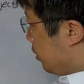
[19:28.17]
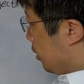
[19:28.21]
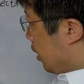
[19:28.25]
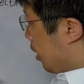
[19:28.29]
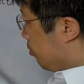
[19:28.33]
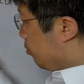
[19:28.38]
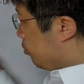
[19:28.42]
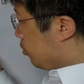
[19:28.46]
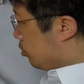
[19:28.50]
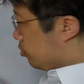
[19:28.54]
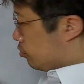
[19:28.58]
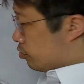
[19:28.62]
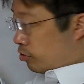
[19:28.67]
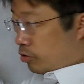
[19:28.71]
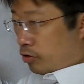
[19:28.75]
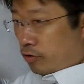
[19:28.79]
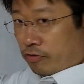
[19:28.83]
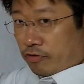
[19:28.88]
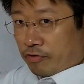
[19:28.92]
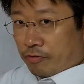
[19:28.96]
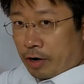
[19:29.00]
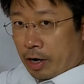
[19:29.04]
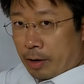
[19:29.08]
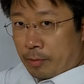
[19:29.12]
then amplitude
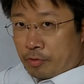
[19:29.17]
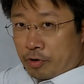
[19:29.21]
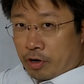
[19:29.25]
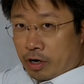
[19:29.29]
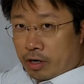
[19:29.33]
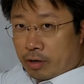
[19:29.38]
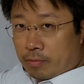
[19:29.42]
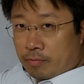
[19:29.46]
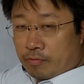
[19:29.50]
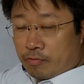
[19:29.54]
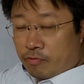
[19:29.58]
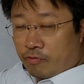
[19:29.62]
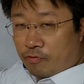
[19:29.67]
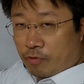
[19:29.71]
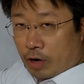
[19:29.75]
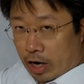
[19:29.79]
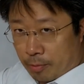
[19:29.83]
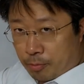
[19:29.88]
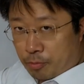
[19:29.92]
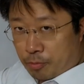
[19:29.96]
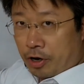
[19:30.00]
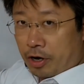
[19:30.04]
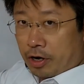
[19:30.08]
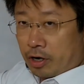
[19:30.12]
of
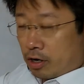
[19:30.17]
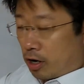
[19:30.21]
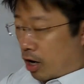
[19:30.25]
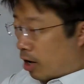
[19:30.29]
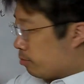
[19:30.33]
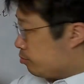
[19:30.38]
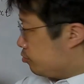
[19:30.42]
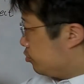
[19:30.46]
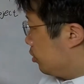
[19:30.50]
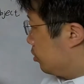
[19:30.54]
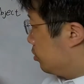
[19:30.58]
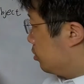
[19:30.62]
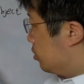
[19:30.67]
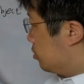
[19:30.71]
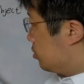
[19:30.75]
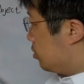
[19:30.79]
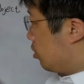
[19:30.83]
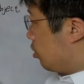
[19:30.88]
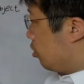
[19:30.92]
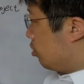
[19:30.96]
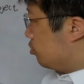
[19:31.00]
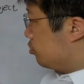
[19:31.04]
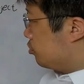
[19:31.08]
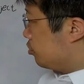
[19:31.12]
vibrating object
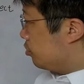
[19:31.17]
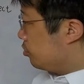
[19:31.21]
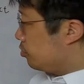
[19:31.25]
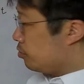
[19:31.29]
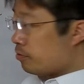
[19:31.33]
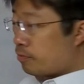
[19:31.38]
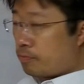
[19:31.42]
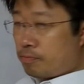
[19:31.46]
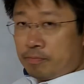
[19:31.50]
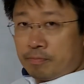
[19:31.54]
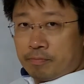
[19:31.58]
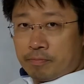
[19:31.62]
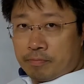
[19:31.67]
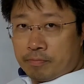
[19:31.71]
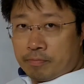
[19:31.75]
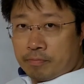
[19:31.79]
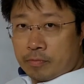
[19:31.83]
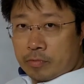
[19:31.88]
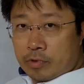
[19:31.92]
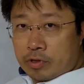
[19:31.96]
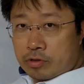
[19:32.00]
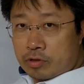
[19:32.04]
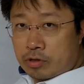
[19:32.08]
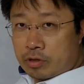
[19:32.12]
is larger.
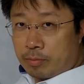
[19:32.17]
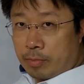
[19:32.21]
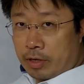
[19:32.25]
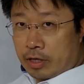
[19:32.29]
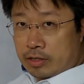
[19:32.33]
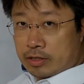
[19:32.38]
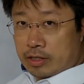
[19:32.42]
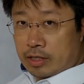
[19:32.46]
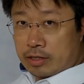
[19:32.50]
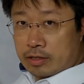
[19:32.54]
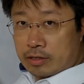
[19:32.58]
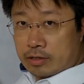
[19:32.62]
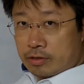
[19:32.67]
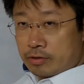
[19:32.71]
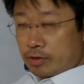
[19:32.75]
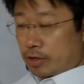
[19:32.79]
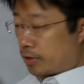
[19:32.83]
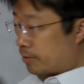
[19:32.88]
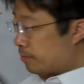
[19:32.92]
So it makes sense,